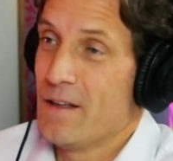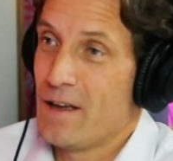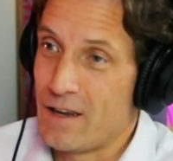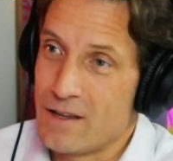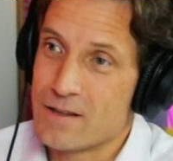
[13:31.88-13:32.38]

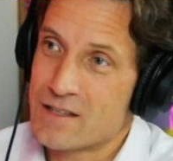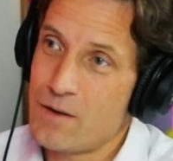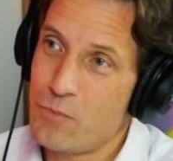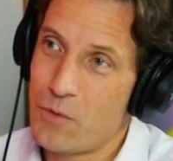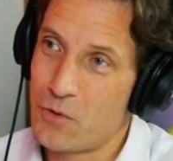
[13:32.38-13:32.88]
And in the
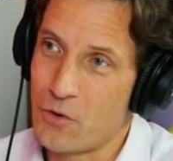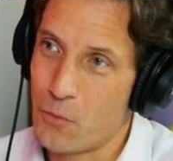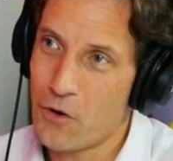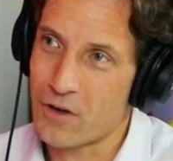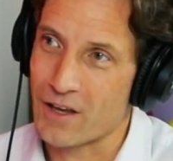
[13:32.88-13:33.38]
same way, when you're
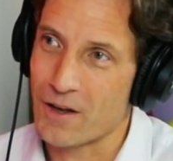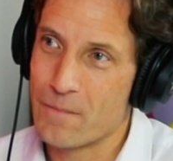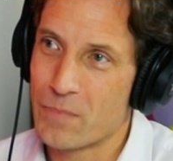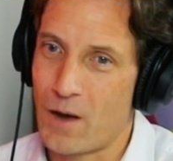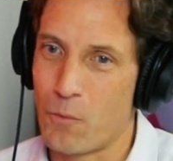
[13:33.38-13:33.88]
working,
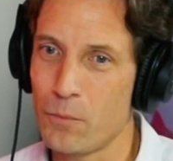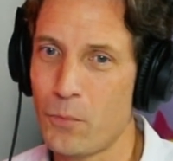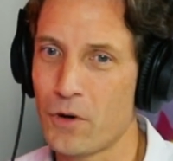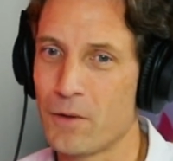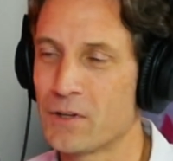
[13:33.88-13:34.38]
at one
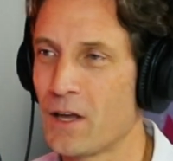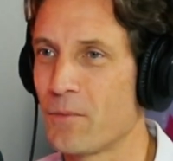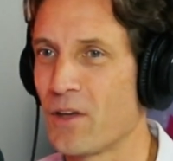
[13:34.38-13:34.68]
point in time,